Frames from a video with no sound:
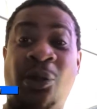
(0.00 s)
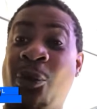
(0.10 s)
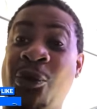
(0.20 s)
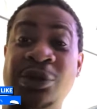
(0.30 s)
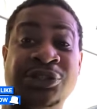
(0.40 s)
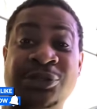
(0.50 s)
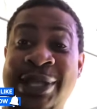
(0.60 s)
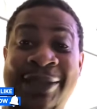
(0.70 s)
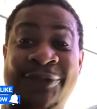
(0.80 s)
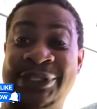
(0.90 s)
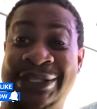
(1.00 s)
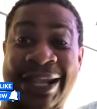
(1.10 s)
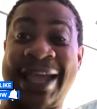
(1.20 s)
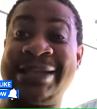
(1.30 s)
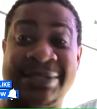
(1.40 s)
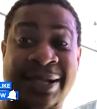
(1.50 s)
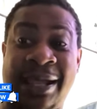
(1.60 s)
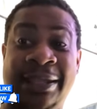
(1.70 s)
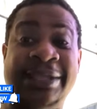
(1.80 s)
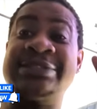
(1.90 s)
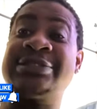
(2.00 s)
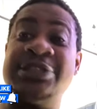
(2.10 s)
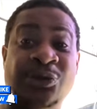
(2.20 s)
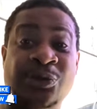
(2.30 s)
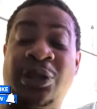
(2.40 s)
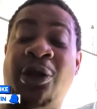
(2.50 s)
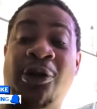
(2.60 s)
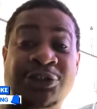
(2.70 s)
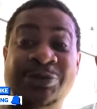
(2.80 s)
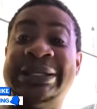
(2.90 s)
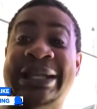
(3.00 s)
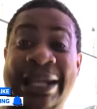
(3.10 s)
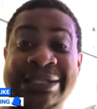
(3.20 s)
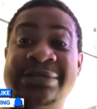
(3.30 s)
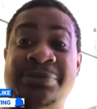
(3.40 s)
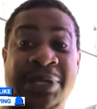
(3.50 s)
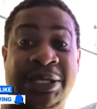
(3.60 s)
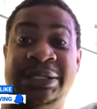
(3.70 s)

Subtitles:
or took care of it last night, it still would have cost me less money